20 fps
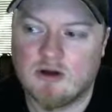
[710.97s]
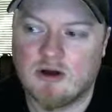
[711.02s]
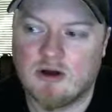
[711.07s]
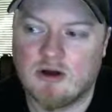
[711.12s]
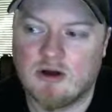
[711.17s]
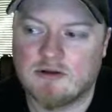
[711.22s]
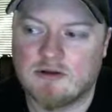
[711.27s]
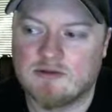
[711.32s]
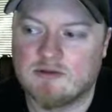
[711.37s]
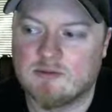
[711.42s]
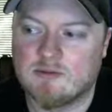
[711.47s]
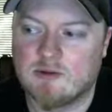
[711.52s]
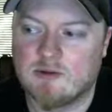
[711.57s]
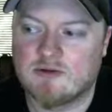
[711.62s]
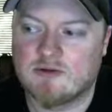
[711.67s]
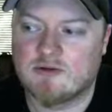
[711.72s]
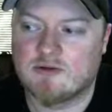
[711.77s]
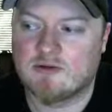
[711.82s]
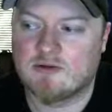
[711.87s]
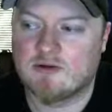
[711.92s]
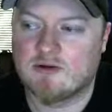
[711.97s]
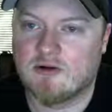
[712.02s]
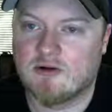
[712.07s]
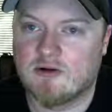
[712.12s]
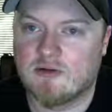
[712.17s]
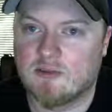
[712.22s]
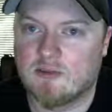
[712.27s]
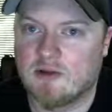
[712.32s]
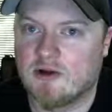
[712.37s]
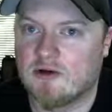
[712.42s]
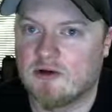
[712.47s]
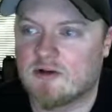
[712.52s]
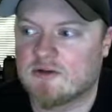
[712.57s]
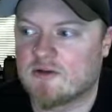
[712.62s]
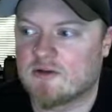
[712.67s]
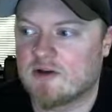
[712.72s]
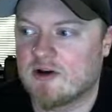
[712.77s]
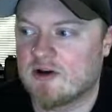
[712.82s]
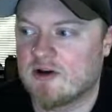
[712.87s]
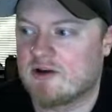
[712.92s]
to make sure that all the players are
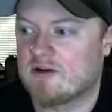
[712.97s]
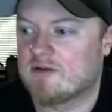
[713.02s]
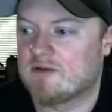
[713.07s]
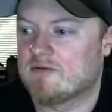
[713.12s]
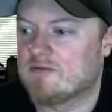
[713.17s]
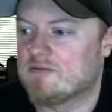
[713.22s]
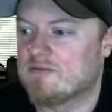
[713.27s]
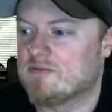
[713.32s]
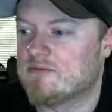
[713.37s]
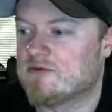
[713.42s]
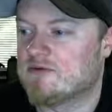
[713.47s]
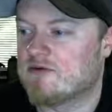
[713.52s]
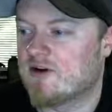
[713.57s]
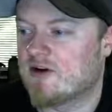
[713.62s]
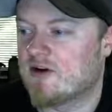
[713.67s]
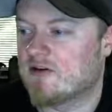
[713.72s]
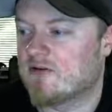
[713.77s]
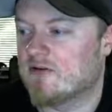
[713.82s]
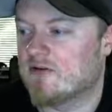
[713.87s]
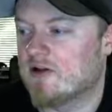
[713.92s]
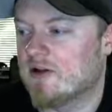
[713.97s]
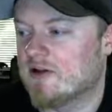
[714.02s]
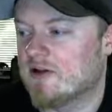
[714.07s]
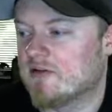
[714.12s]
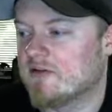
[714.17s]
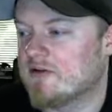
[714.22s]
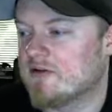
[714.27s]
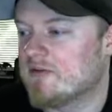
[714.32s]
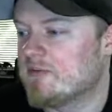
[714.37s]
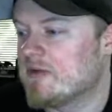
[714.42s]
getting checked for the lift.